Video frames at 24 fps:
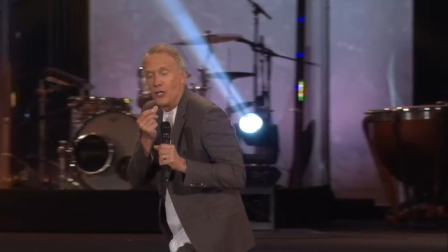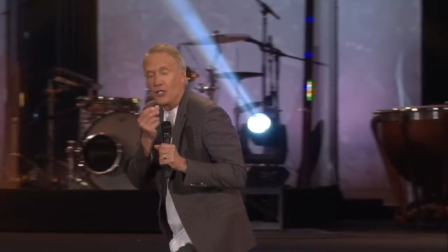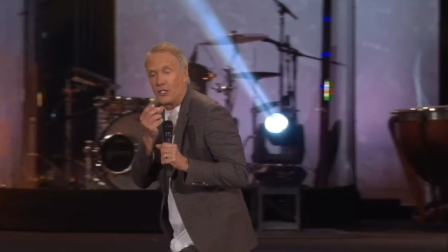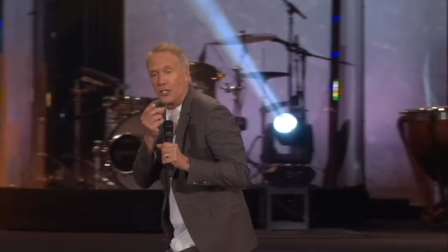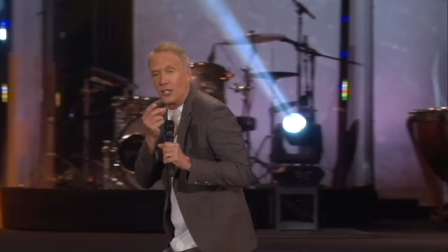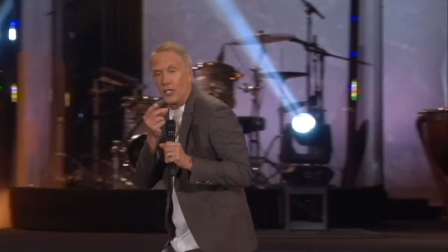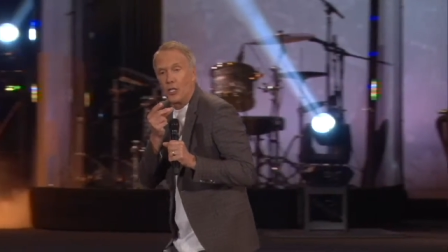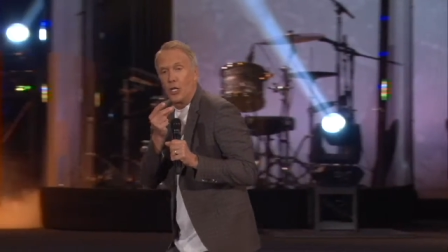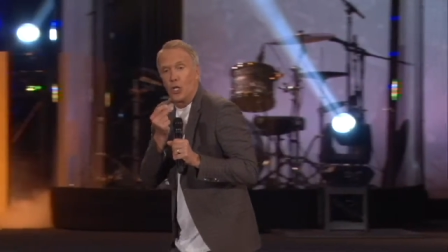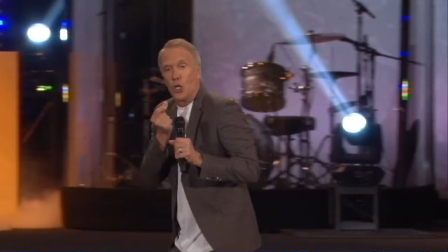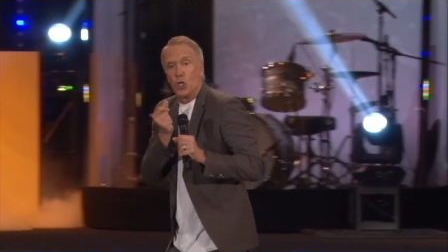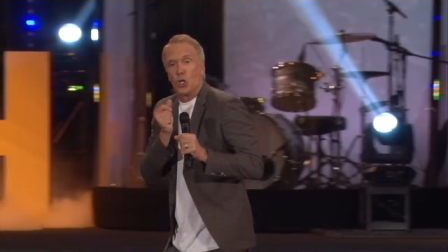
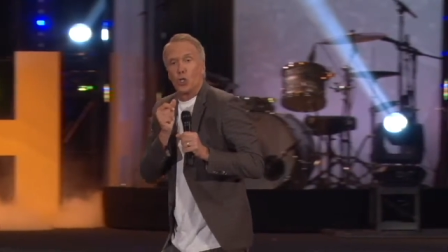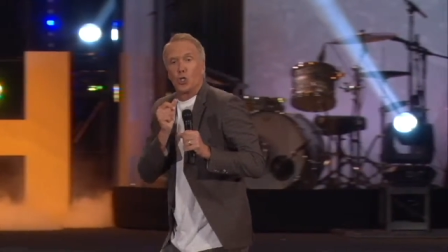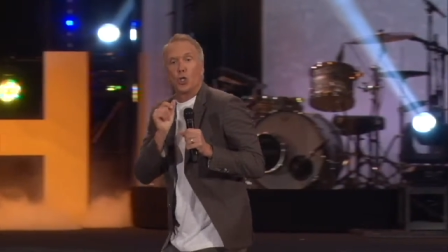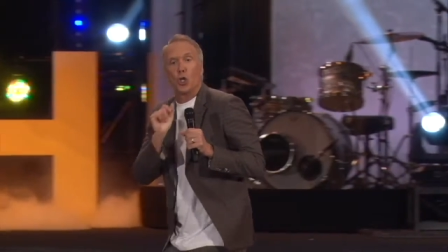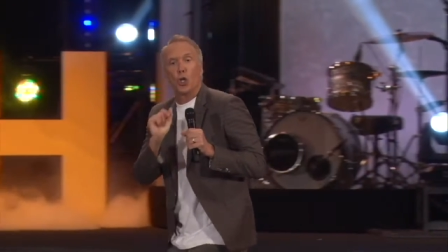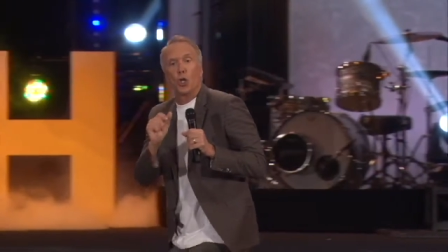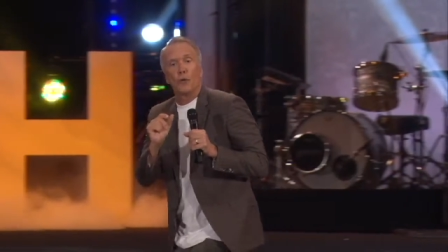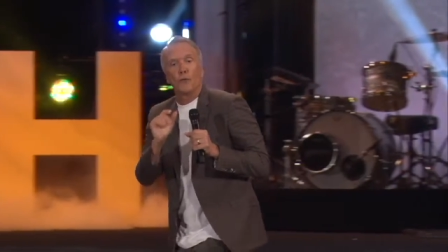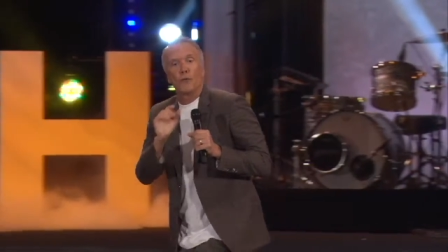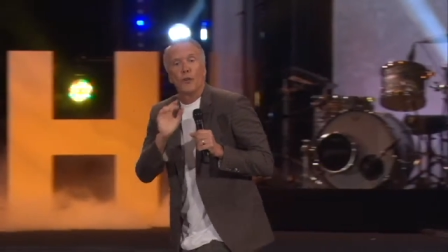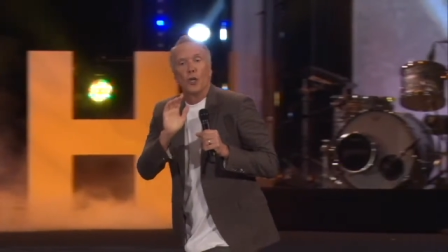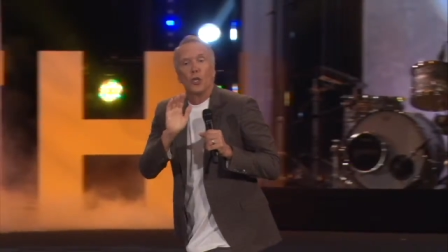See,
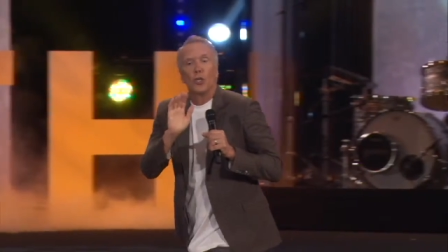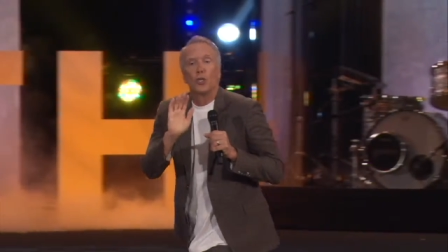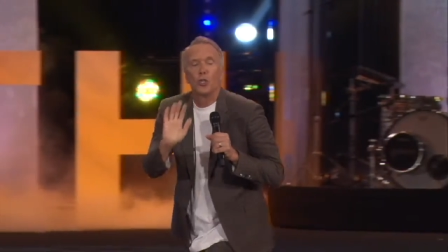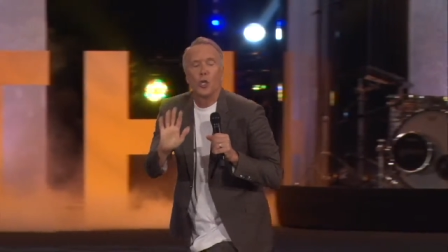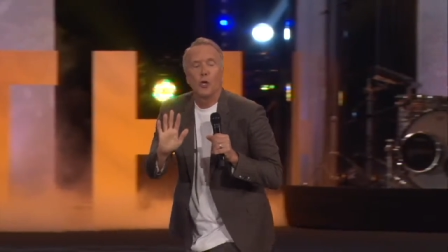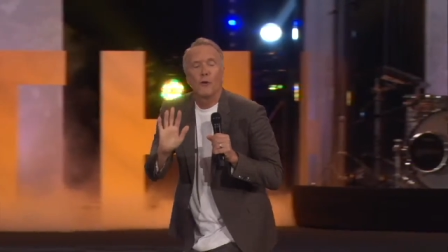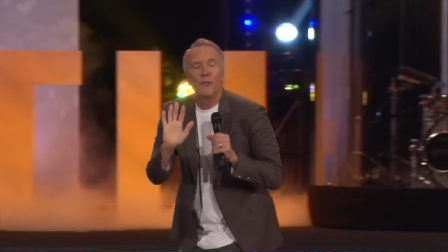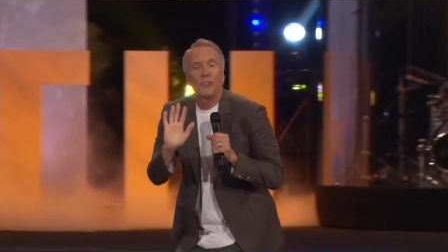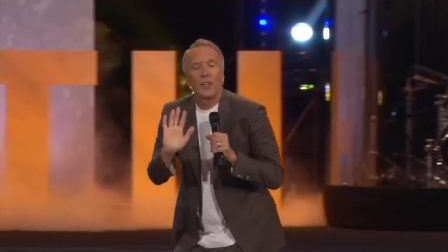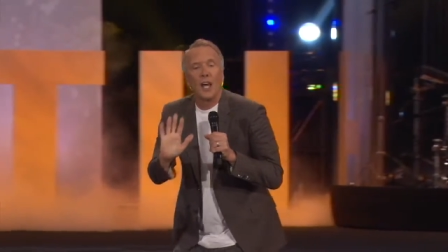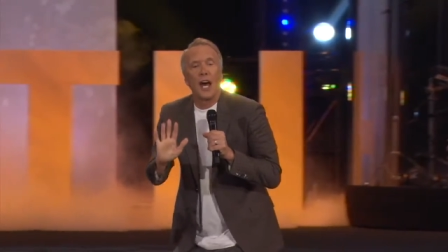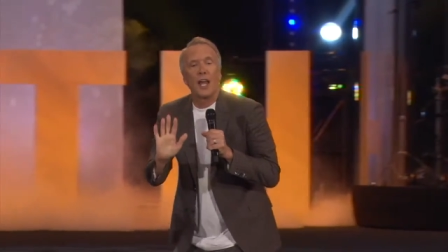you've,
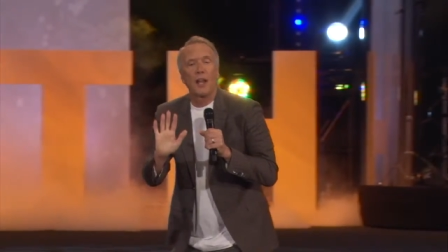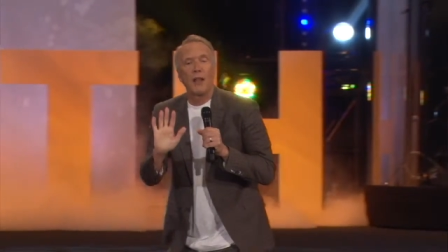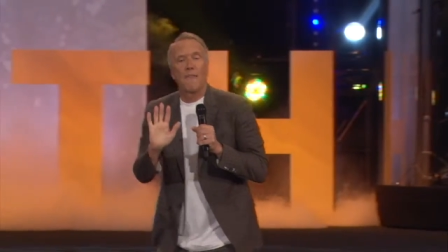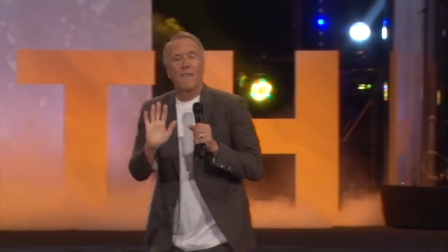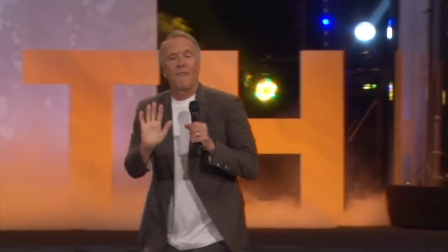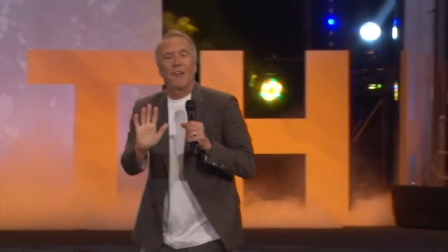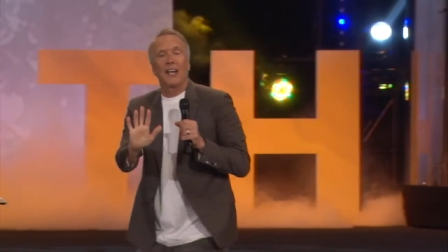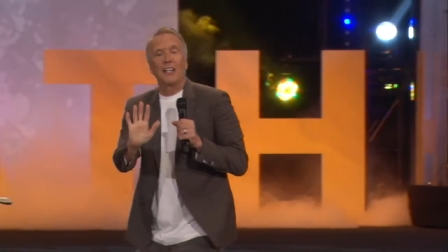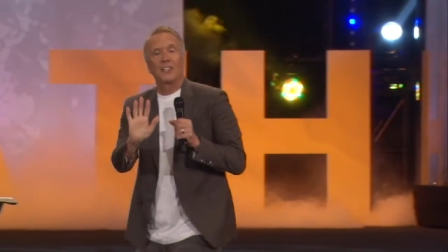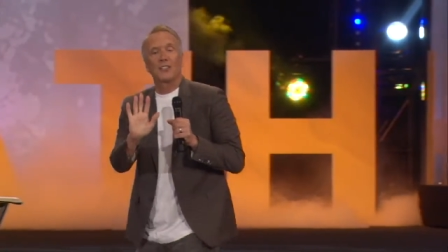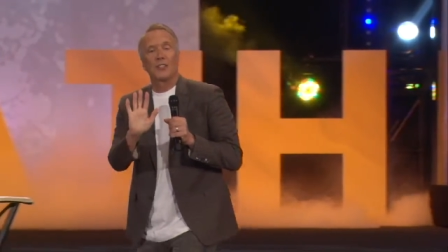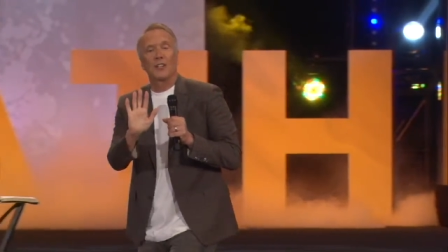you've got a
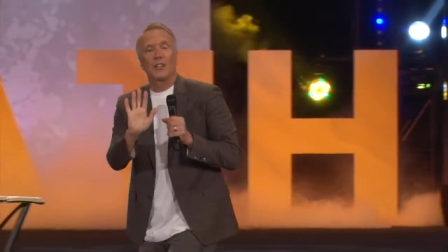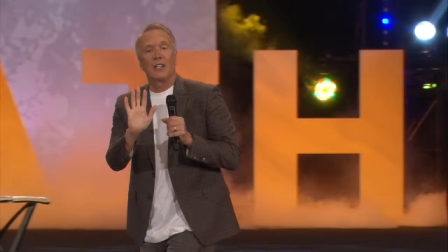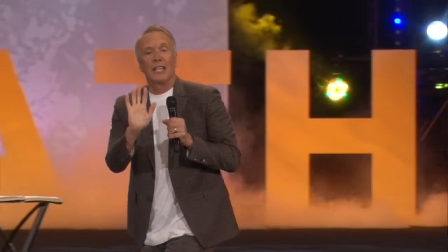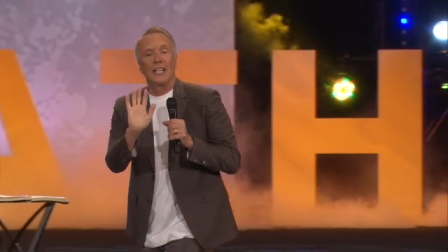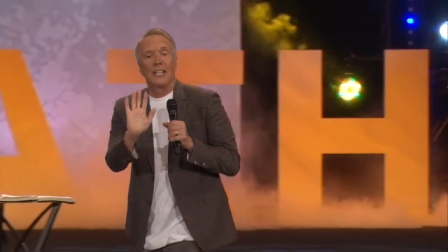vested